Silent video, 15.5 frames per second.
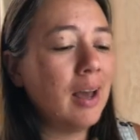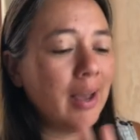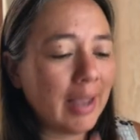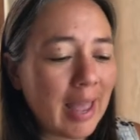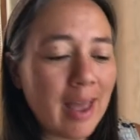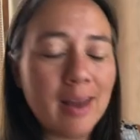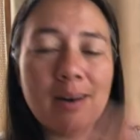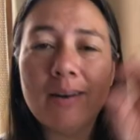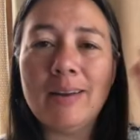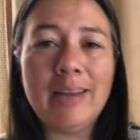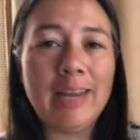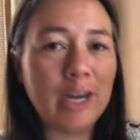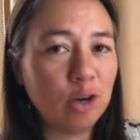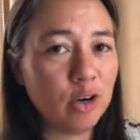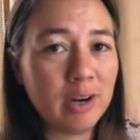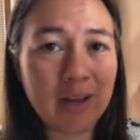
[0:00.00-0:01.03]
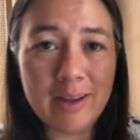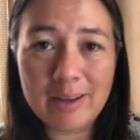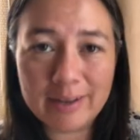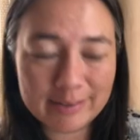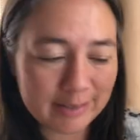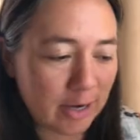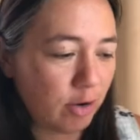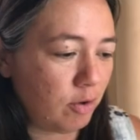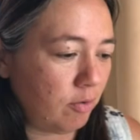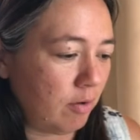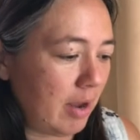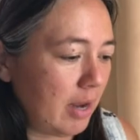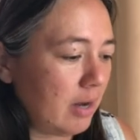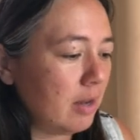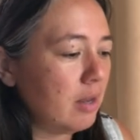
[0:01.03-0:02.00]
Again, internet, etc.,
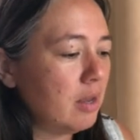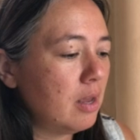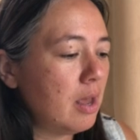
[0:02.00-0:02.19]
right?